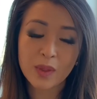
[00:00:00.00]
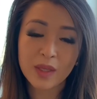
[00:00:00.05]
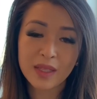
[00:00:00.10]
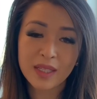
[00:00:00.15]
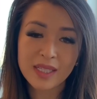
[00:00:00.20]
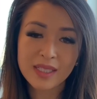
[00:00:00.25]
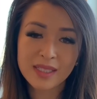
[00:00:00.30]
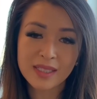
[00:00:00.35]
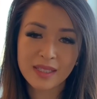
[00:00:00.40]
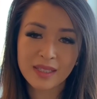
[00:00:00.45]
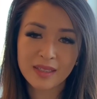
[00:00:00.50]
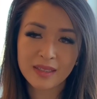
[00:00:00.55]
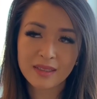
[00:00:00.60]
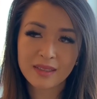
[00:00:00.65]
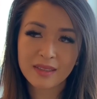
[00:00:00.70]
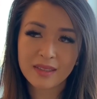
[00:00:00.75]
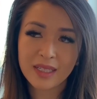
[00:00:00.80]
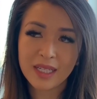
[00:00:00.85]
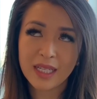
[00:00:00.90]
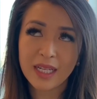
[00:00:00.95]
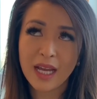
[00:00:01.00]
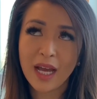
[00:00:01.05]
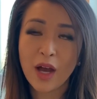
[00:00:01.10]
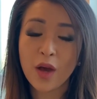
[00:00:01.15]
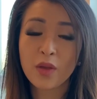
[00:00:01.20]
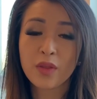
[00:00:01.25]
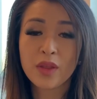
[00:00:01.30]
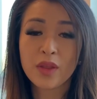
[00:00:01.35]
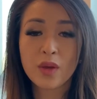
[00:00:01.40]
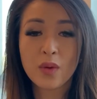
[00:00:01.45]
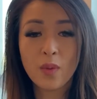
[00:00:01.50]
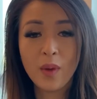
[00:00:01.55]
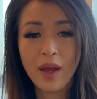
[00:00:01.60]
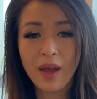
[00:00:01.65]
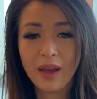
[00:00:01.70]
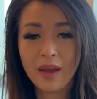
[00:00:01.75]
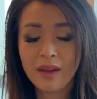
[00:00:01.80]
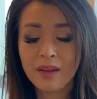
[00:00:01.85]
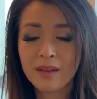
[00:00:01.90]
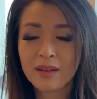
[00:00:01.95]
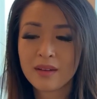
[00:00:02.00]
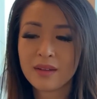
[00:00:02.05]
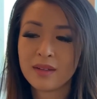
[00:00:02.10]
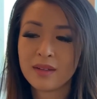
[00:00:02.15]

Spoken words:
release it in a healthy way,